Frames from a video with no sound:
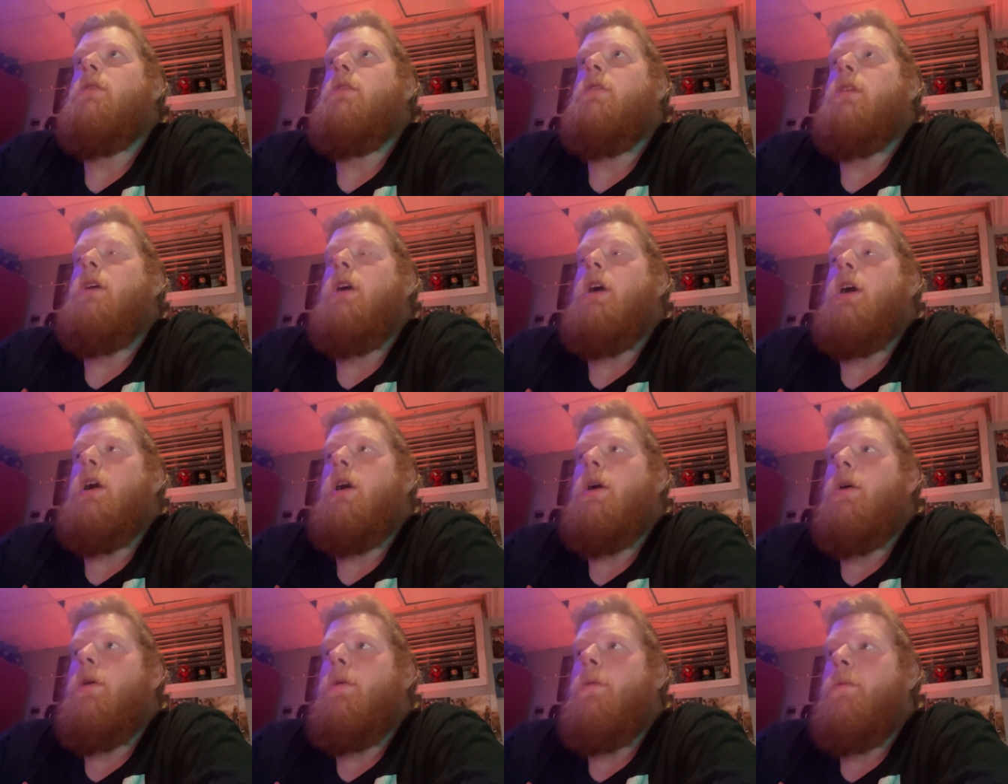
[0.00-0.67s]

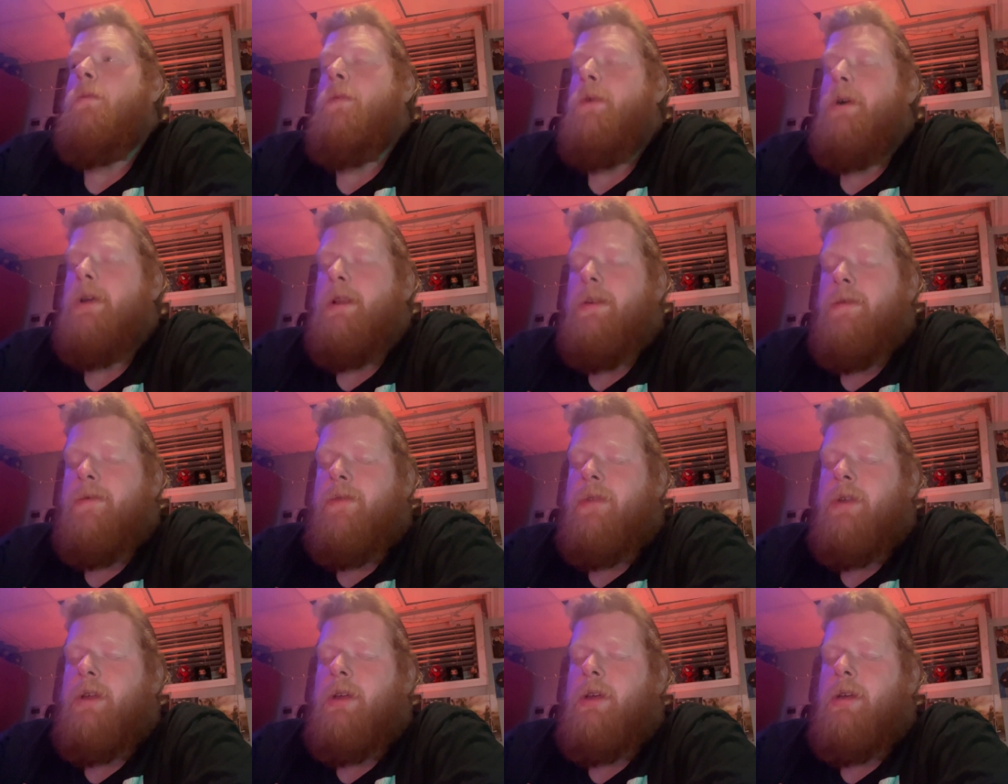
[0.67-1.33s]
uh, one
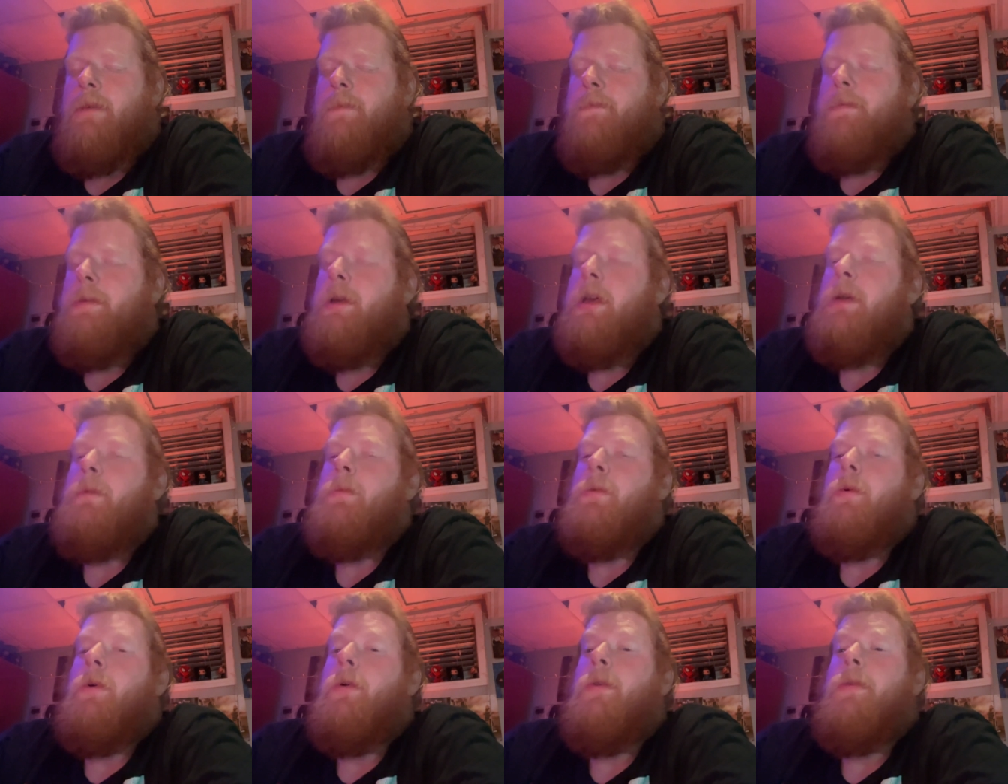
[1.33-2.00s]
of the
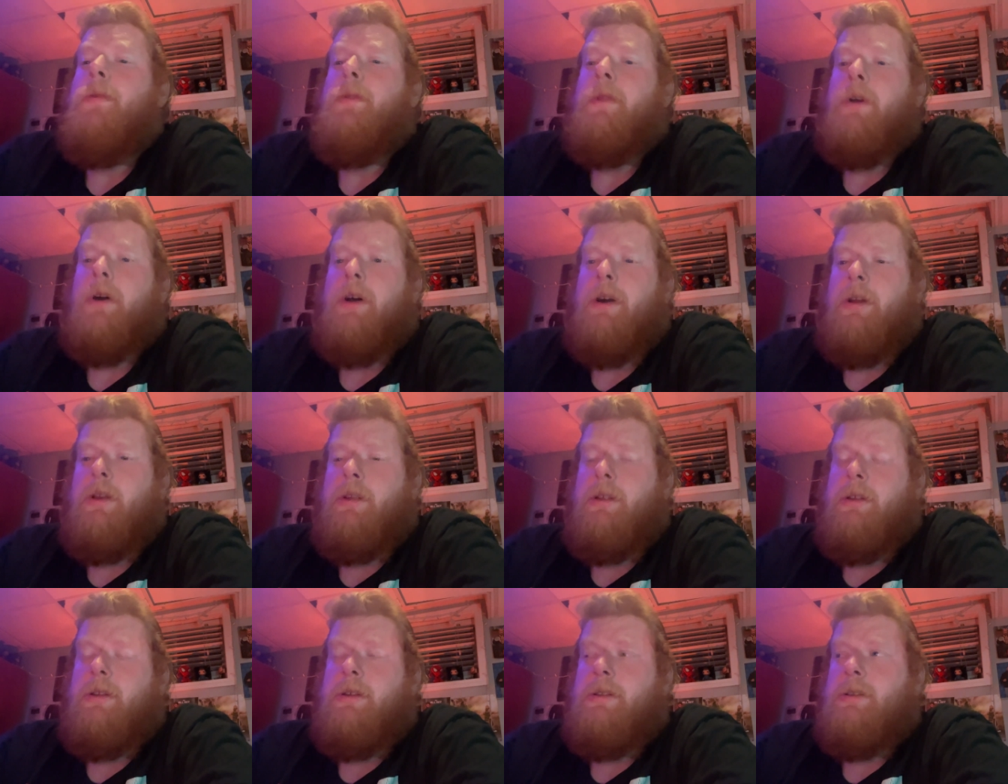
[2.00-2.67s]
people
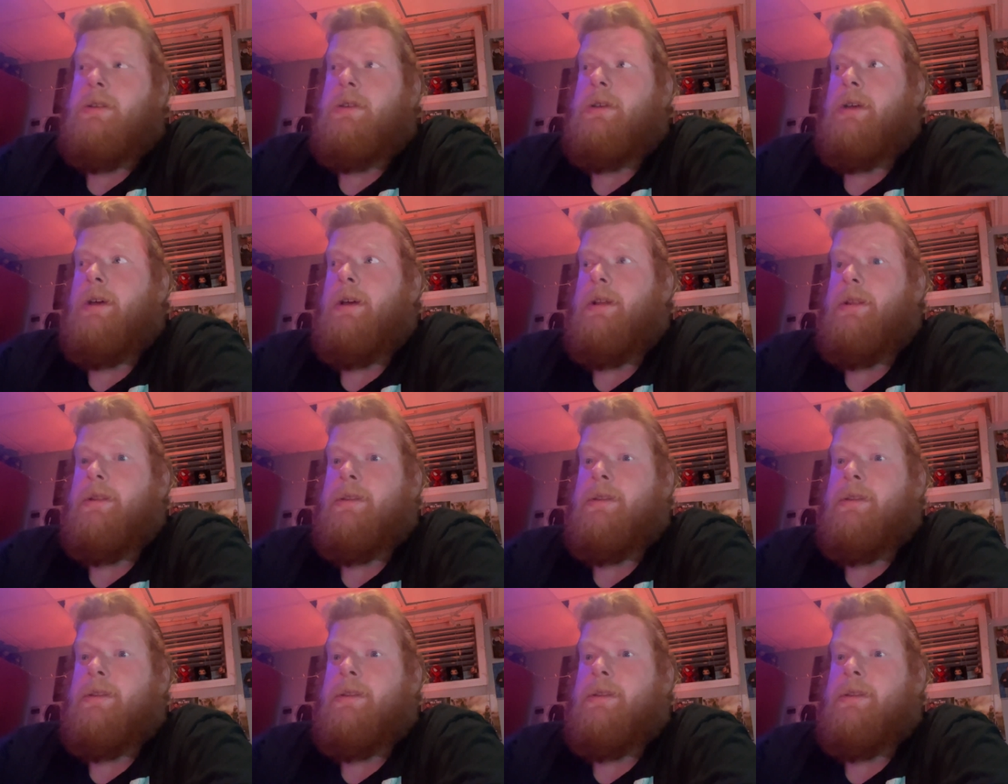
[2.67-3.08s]
on his uh,